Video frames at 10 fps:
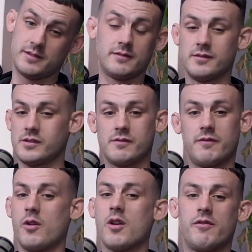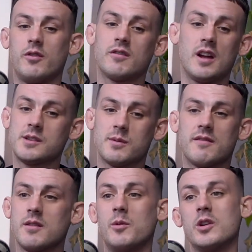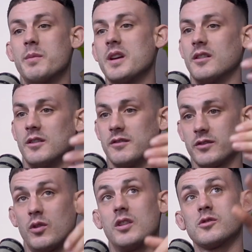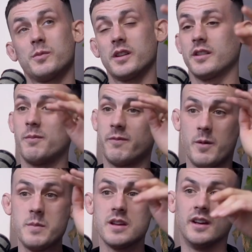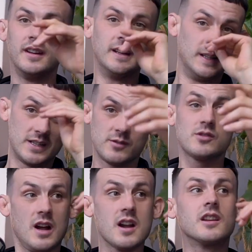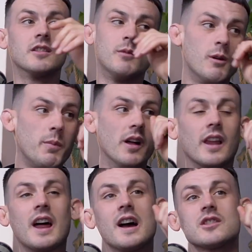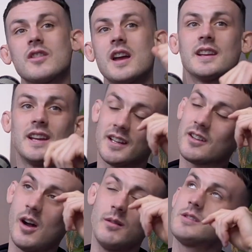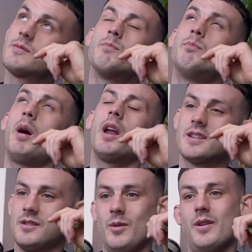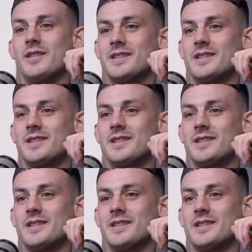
4 or 5 crates, whatever it might have been, of tiles up to the top for me. Just carrying them up on the last crate, getting the top. It was bollocks there was,